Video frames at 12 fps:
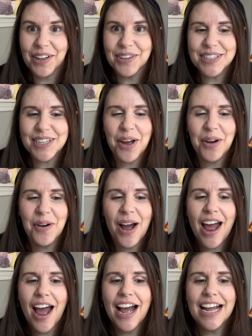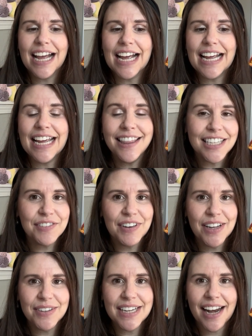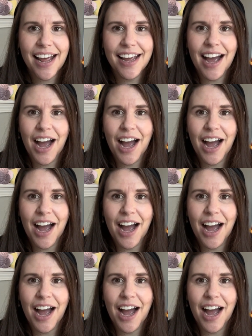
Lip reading: So in this video today,